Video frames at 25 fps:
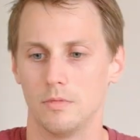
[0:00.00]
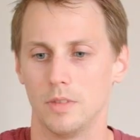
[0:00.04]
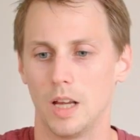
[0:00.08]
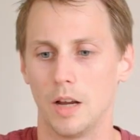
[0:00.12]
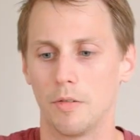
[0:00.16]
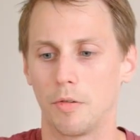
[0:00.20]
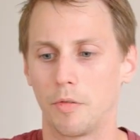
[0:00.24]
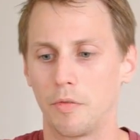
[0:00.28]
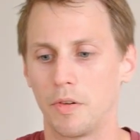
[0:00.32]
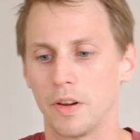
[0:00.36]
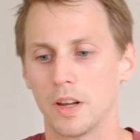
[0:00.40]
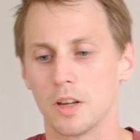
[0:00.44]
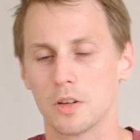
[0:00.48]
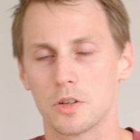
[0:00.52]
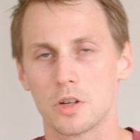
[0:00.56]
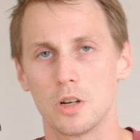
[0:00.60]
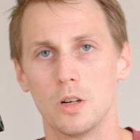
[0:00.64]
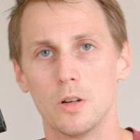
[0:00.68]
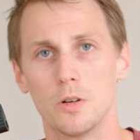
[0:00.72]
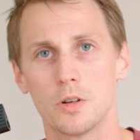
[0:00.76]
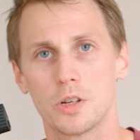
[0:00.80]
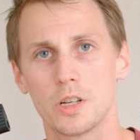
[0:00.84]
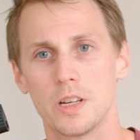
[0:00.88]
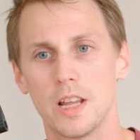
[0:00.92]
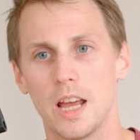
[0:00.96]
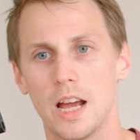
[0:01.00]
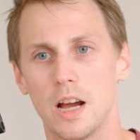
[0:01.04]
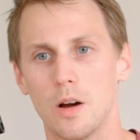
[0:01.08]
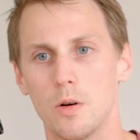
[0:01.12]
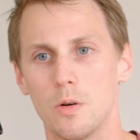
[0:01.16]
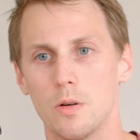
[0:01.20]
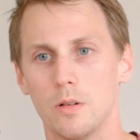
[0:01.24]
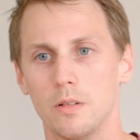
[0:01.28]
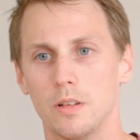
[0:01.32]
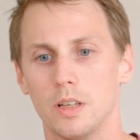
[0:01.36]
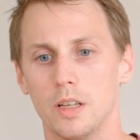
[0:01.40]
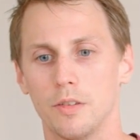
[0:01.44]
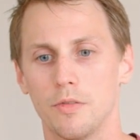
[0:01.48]
Everything is loose now.
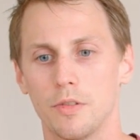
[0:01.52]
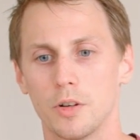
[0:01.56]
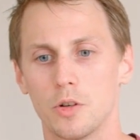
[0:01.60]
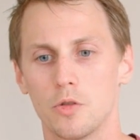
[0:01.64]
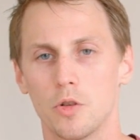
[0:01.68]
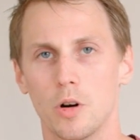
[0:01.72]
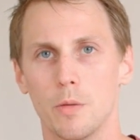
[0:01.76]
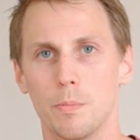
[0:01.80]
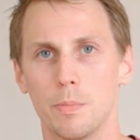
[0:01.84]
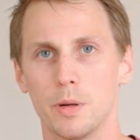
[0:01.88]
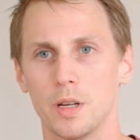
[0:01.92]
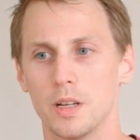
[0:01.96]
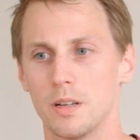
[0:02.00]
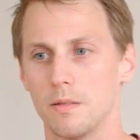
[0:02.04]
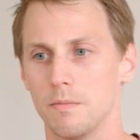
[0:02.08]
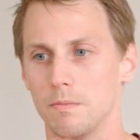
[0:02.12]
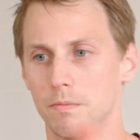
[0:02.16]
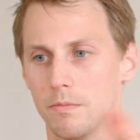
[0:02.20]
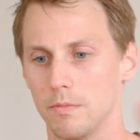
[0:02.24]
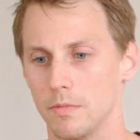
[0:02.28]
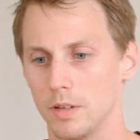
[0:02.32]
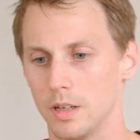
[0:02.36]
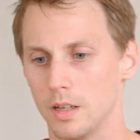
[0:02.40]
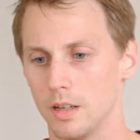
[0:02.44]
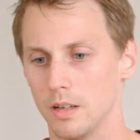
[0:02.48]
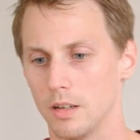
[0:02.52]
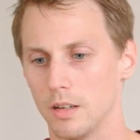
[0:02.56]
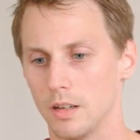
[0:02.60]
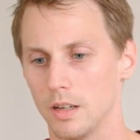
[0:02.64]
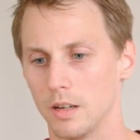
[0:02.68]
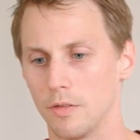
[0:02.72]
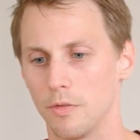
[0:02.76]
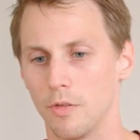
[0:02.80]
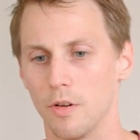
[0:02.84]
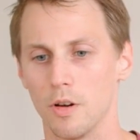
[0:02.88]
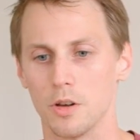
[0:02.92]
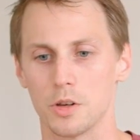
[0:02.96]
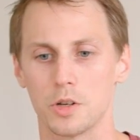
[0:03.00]
If I drop it, it
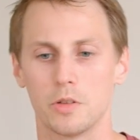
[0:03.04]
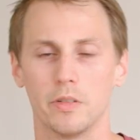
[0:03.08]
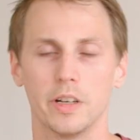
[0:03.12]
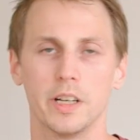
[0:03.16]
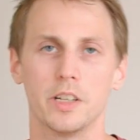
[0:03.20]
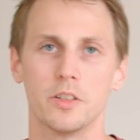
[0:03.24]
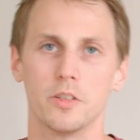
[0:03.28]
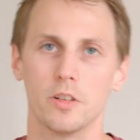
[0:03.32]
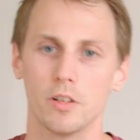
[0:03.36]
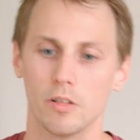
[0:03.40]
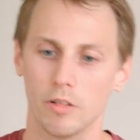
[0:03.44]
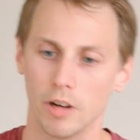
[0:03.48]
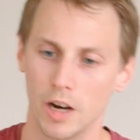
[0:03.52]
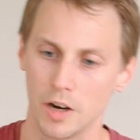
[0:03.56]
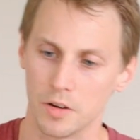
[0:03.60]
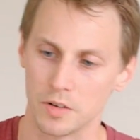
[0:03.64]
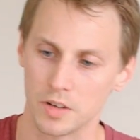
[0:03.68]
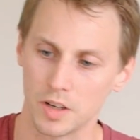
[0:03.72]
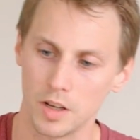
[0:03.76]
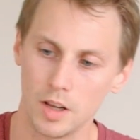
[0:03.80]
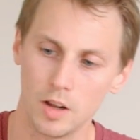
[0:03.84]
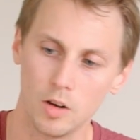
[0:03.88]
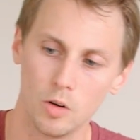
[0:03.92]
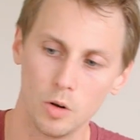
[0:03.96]
falls straight to the ground.